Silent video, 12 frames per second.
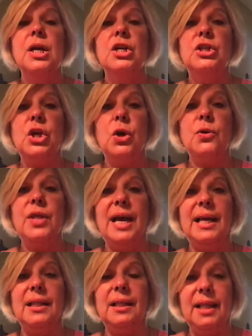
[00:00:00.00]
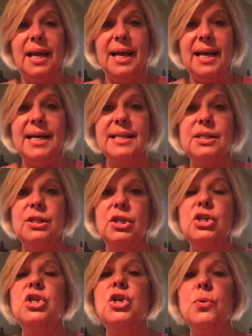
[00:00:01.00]
So that
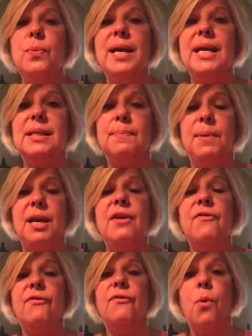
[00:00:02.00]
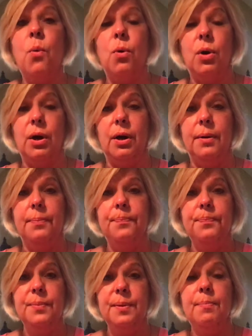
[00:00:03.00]
last 2 weeks before
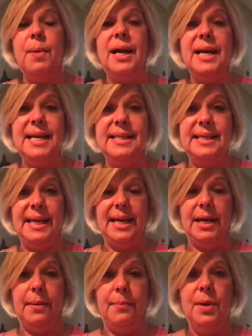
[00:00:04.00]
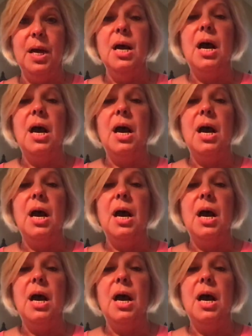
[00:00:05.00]
my exam,